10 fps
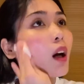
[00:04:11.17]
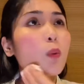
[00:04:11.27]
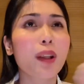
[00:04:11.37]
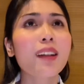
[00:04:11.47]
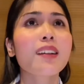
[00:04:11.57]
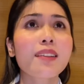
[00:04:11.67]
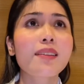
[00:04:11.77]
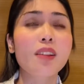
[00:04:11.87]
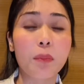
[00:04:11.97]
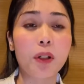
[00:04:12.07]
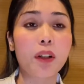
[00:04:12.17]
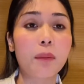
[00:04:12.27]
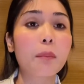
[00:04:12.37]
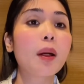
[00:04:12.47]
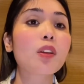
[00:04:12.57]
when it is summer,
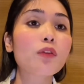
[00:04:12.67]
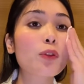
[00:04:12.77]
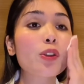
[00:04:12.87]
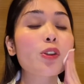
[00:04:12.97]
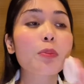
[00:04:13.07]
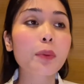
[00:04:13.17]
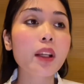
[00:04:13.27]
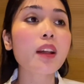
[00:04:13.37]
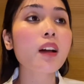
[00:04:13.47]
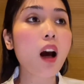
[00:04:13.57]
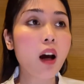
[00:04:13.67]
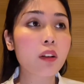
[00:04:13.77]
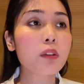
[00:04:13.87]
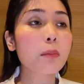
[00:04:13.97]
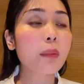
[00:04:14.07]
but for spring,
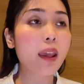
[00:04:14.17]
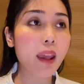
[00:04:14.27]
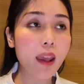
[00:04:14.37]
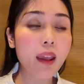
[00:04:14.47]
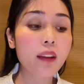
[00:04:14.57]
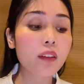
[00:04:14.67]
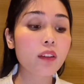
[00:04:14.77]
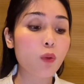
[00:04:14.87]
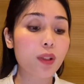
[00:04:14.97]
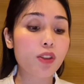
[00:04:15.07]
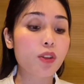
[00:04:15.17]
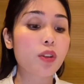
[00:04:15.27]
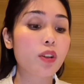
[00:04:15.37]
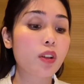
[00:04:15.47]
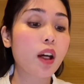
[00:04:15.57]
autumn, and
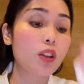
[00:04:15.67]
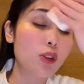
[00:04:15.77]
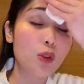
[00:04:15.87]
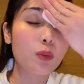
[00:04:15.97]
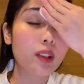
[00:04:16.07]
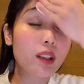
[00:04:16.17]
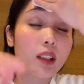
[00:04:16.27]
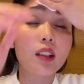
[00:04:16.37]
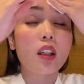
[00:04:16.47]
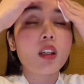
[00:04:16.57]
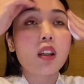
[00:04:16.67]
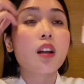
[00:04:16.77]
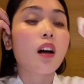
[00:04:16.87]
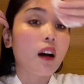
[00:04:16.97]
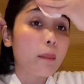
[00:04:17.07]
winter, I usually
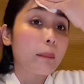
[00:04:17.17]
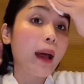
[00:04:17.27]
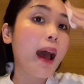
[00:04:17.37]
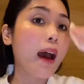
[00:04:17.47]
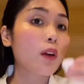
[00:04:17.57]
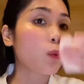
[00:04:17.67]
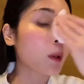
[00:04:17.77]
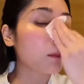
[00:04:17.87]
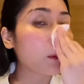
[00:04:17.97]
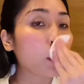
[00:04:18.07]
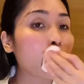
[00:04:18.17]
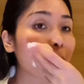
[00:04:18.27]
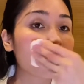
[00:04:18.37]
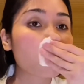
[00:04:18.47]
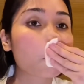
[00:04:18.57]
add one more